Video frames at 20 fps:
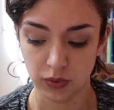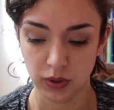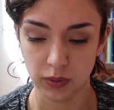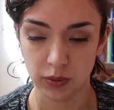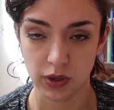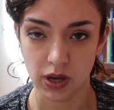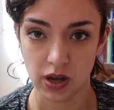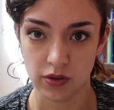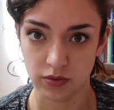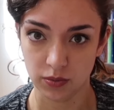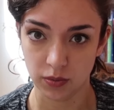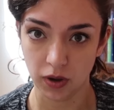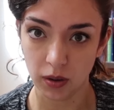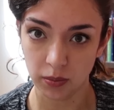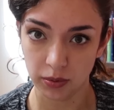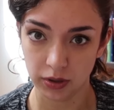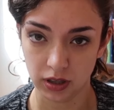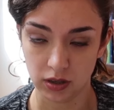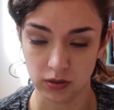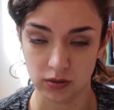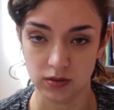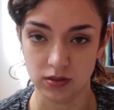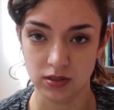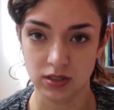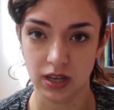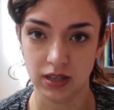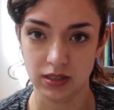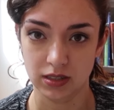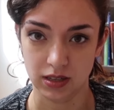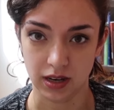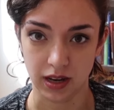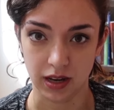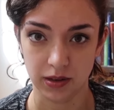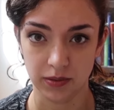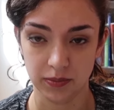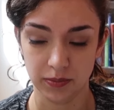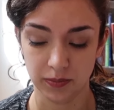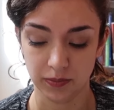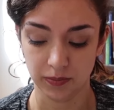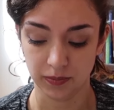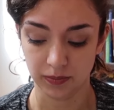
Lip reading: We will have a barbecue on Saturday.